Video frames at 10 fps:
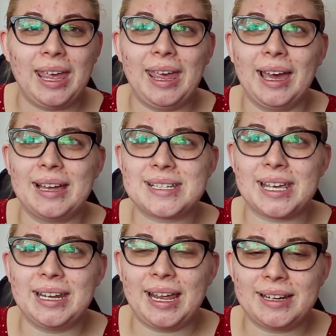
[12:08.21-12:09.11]
and
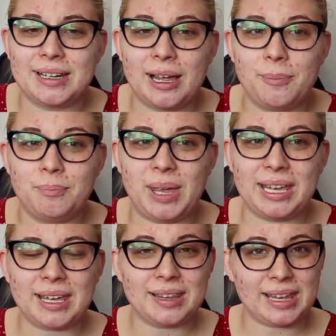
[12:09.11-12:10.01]
it ended up
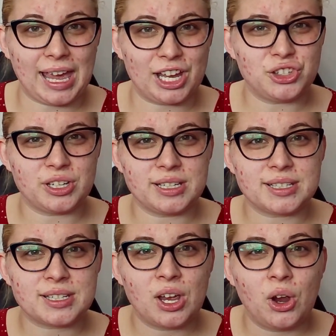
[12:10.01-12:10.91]
making the
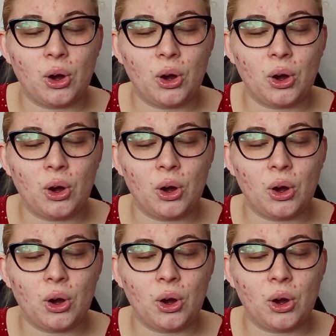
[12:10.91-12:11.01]
edges